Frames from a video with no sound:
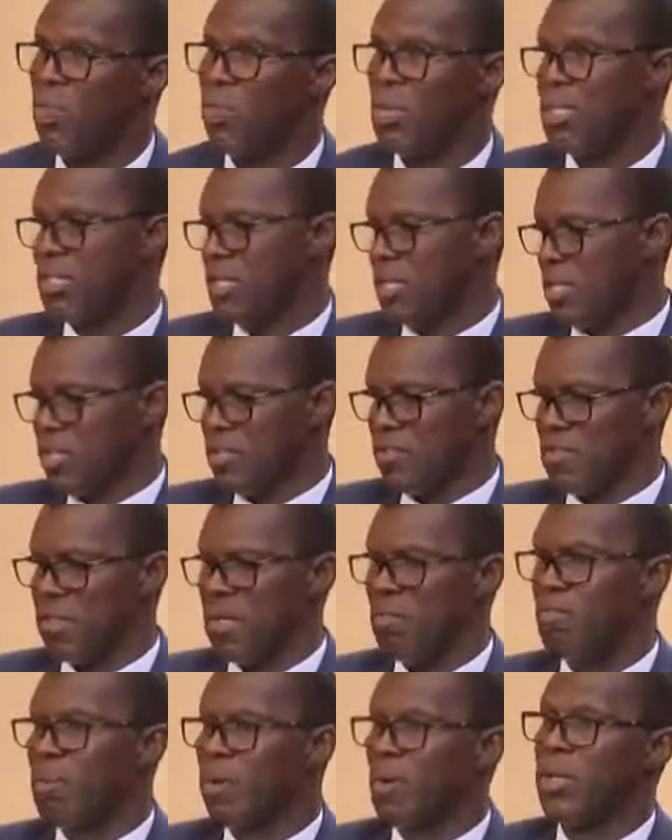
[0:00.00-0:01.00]
which is
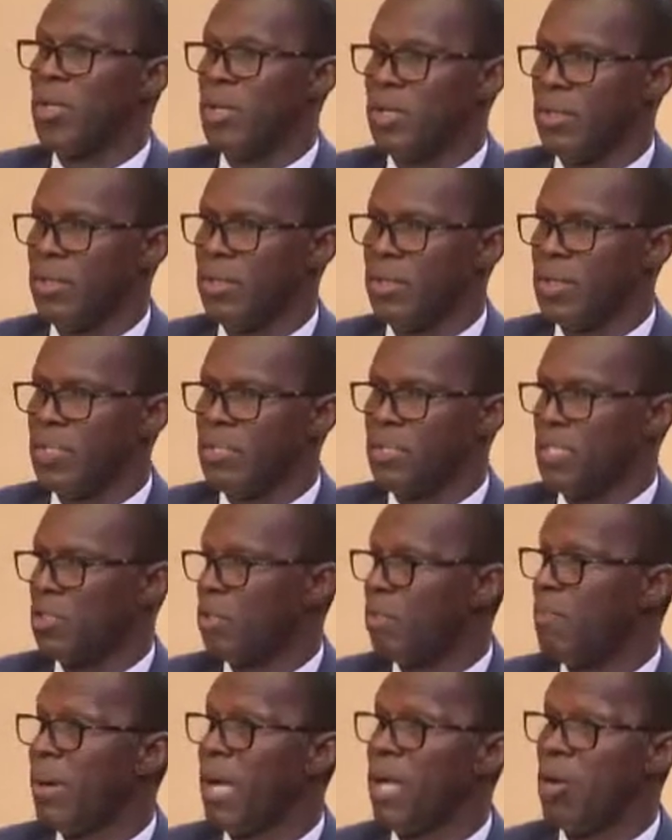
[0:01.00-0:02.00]
the body set
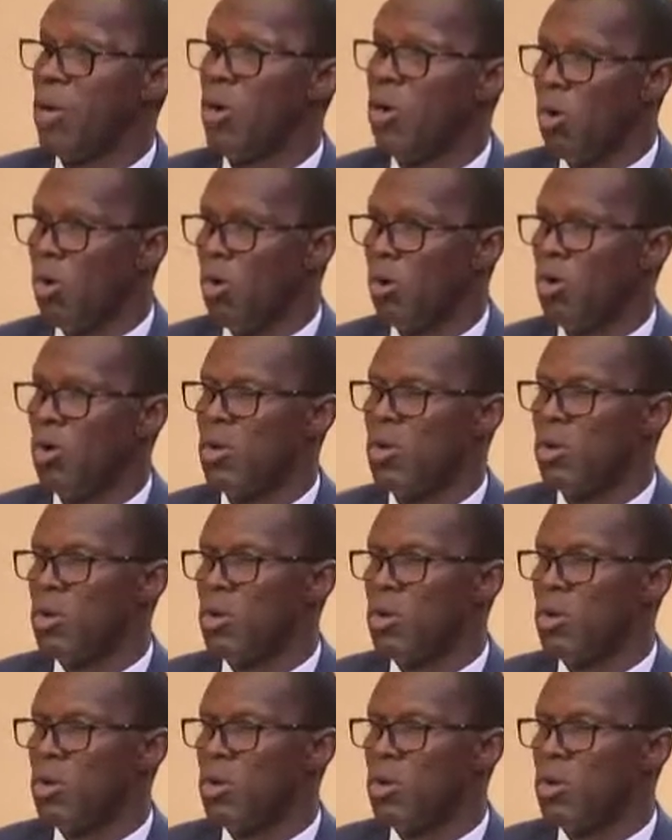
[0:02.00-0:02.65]
up by law